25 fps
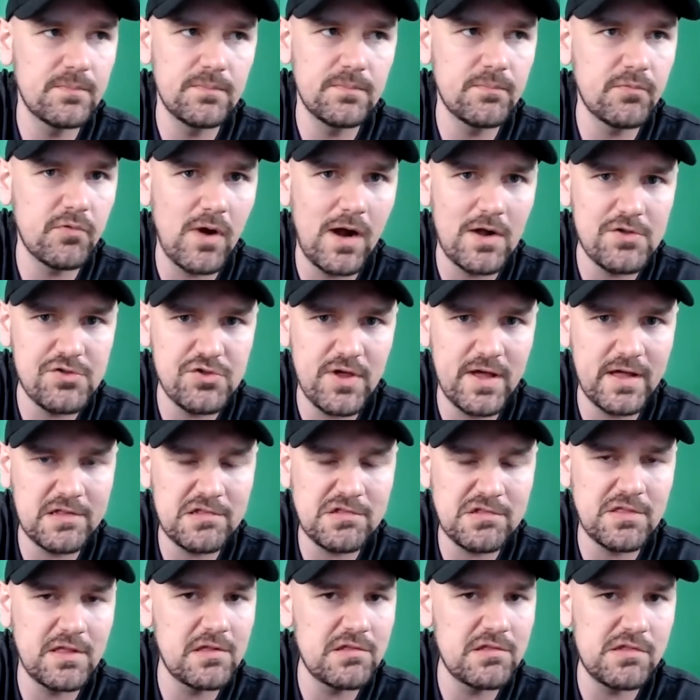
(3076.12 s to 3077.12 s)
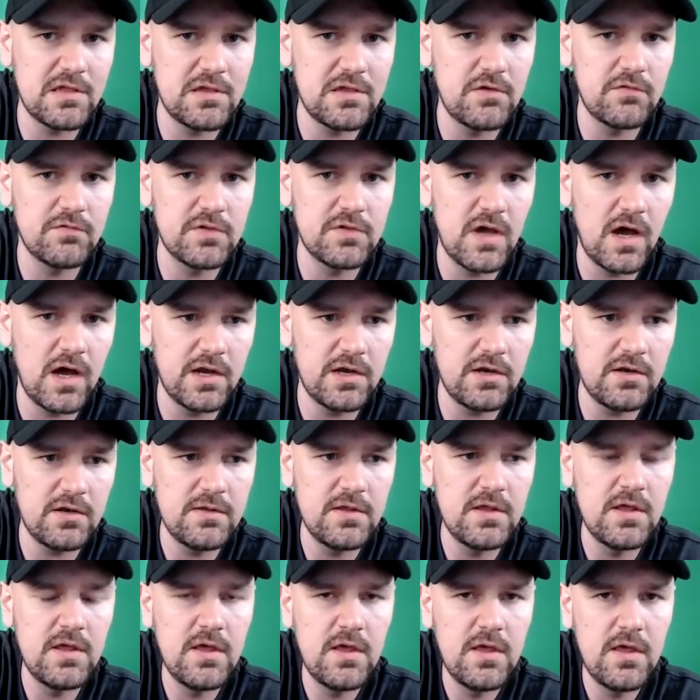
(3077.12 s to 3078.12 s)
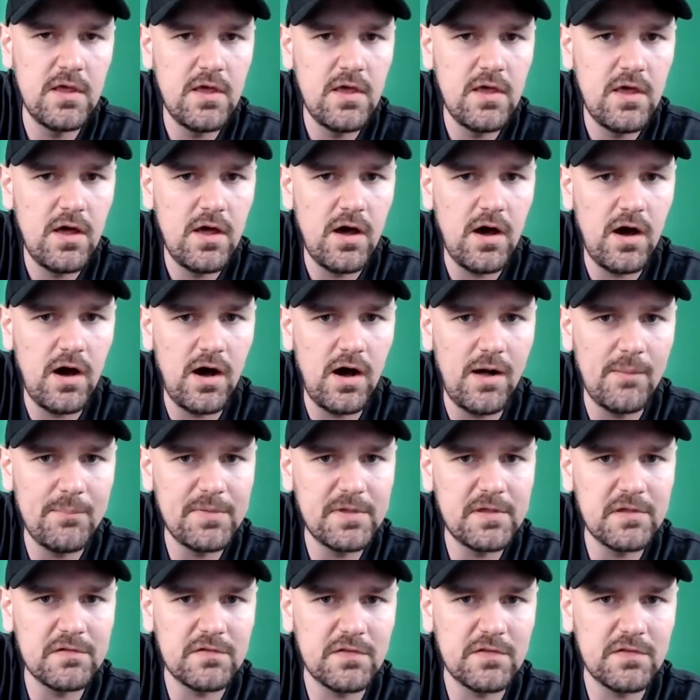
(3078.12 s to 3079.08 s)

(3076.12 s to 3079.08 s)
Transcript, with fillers: projects, things that you've done. Um, because